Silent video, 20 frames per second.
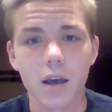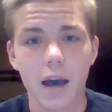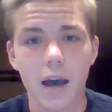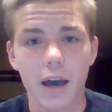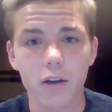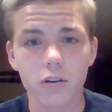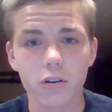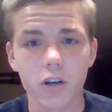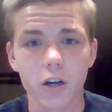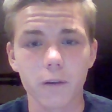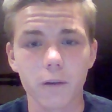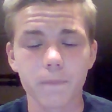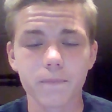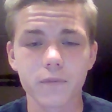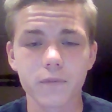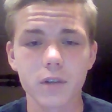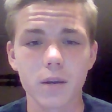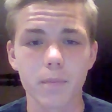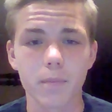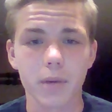I don't know,
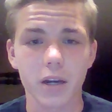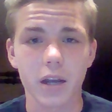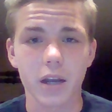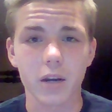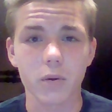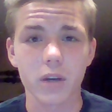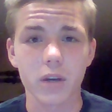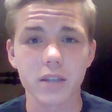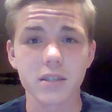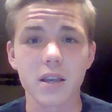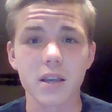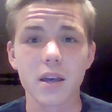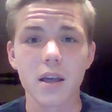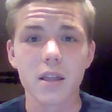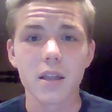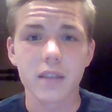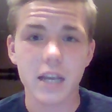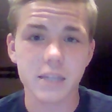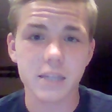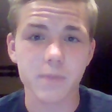but anyways,
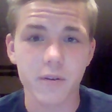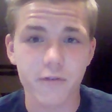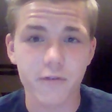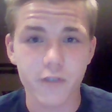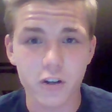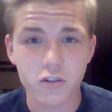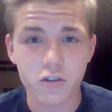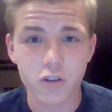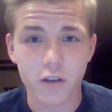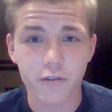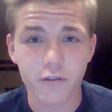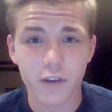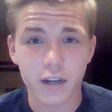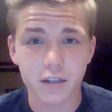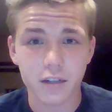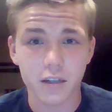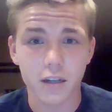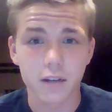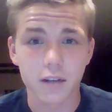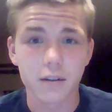that's been Fierce
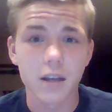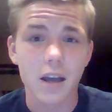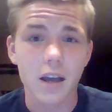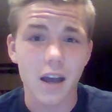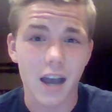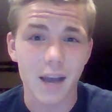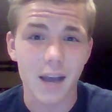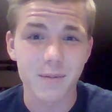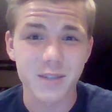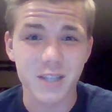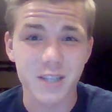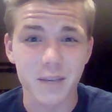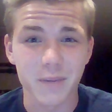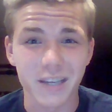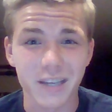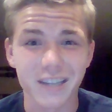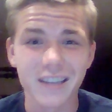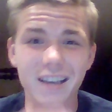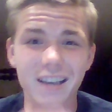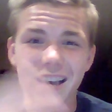Trifecta. I'm
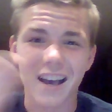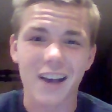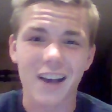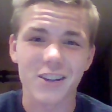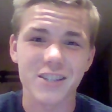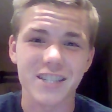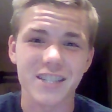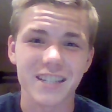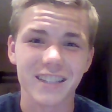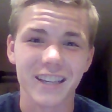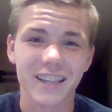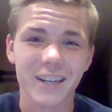Simi. I'll see you